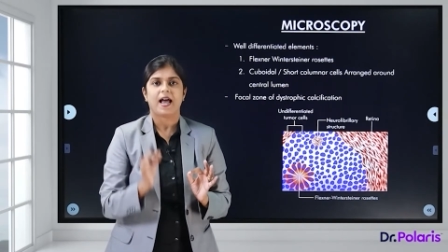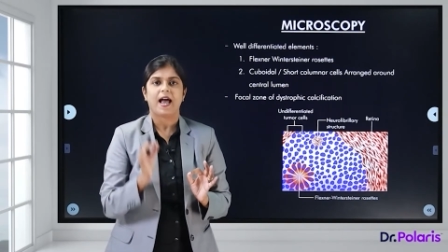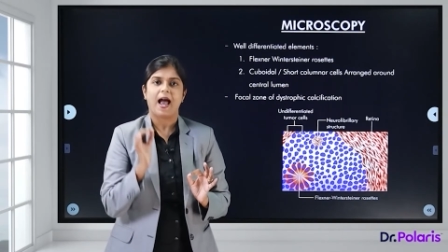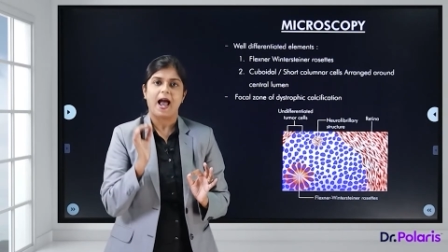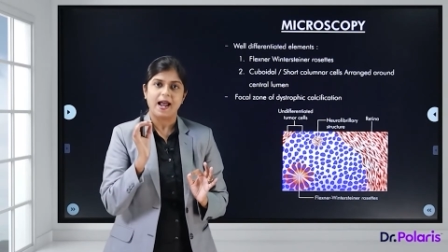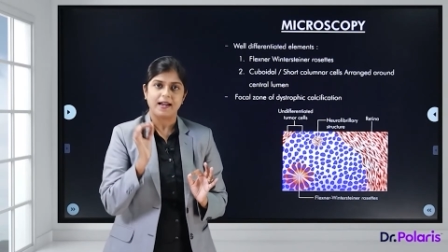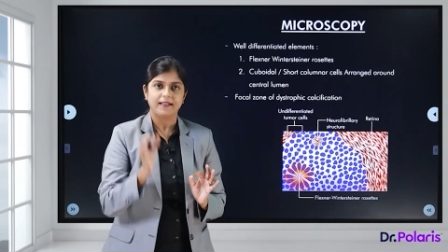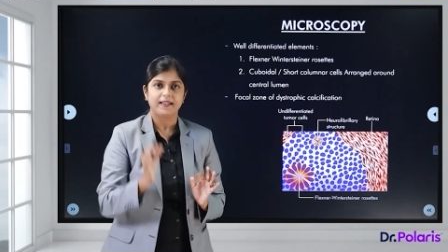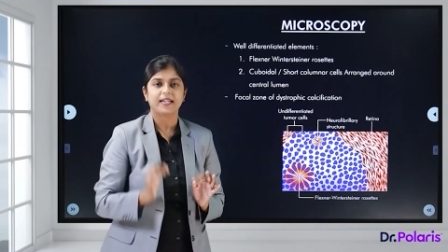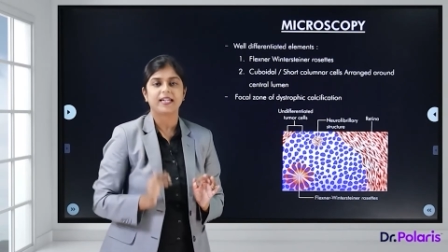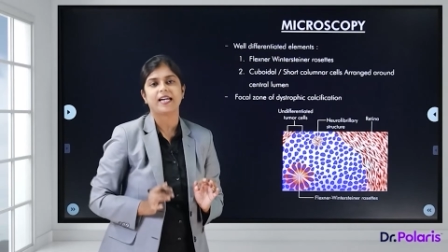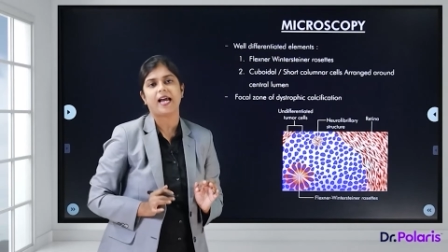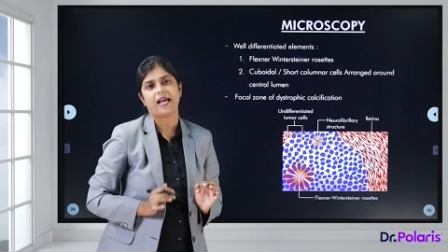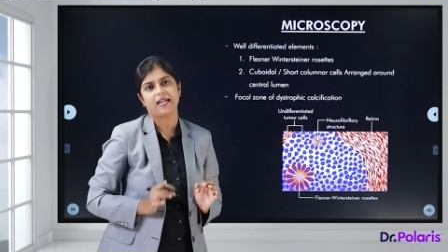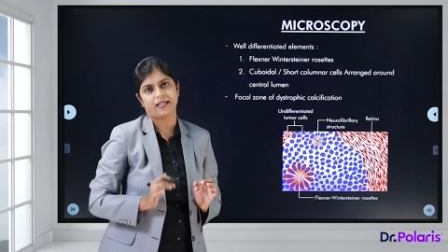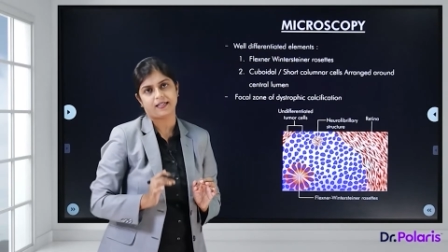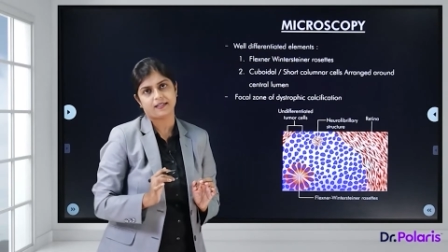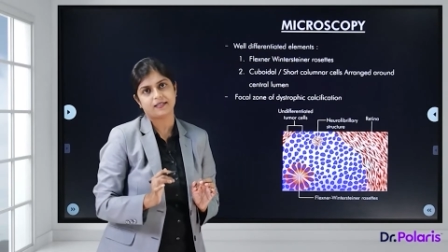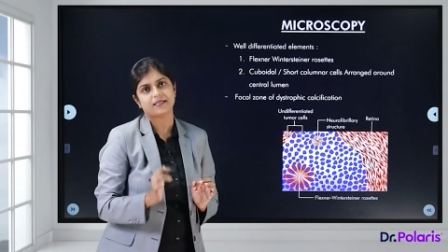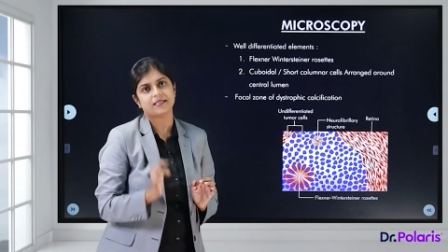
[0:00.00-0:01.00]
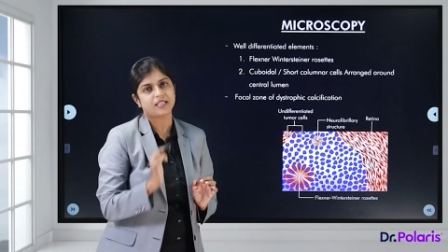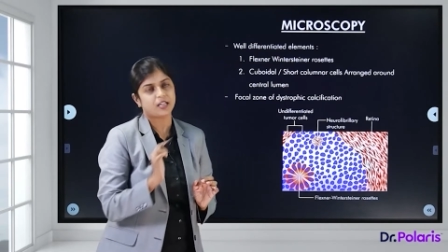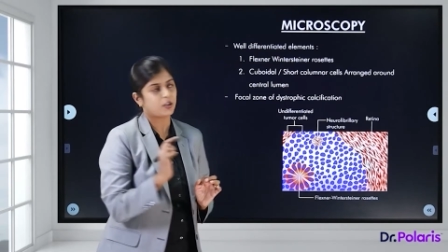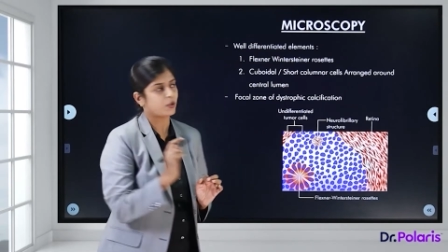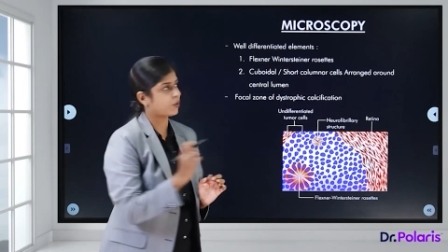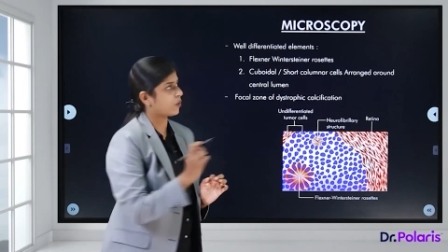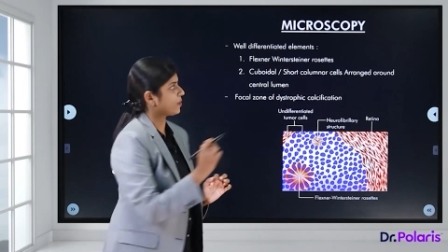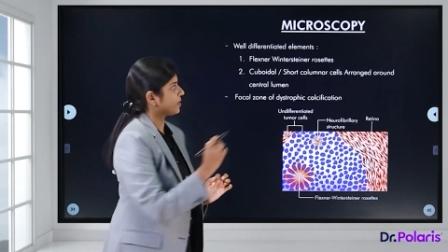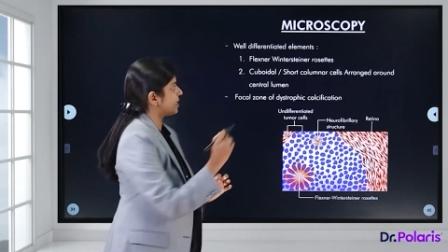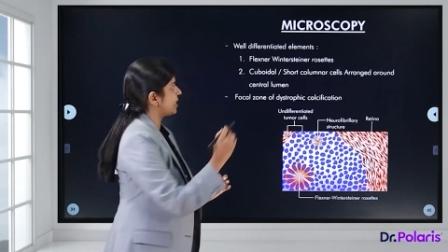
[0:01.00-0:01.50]
and the characteristic
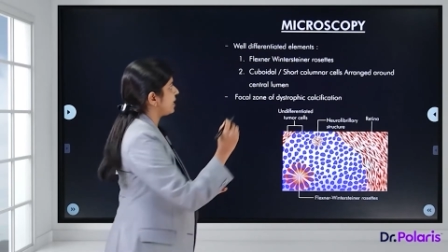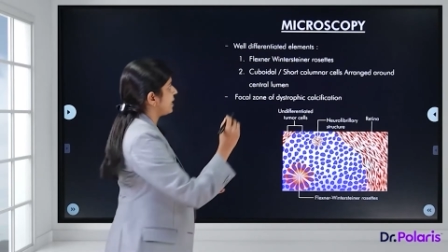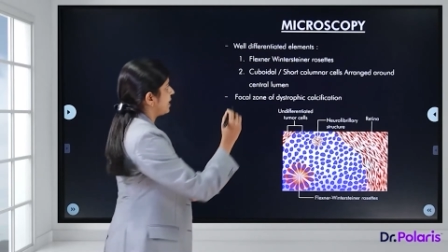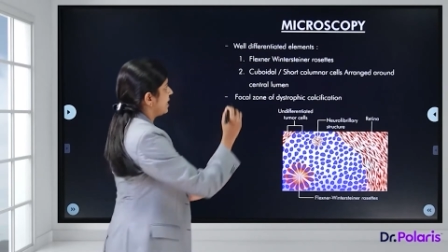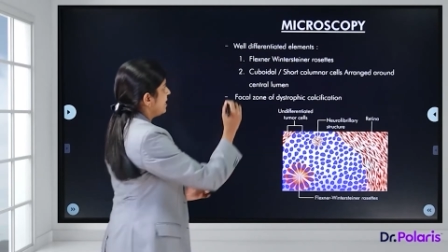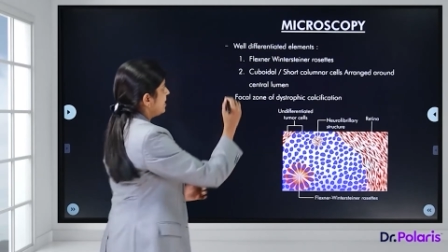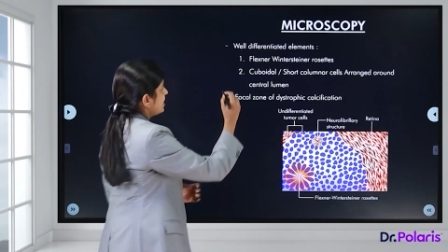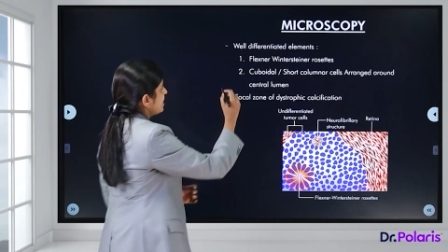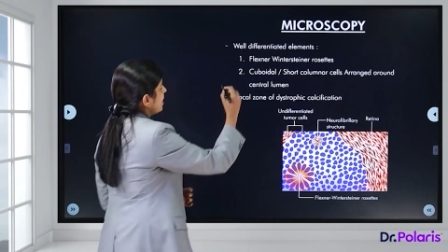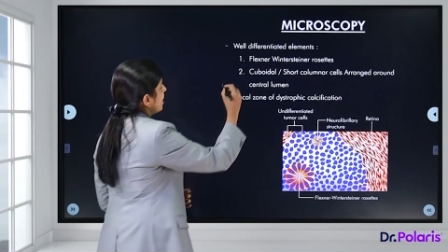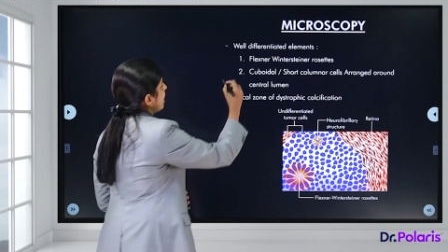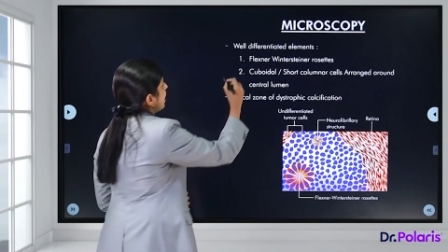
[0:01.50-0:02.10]
rosette is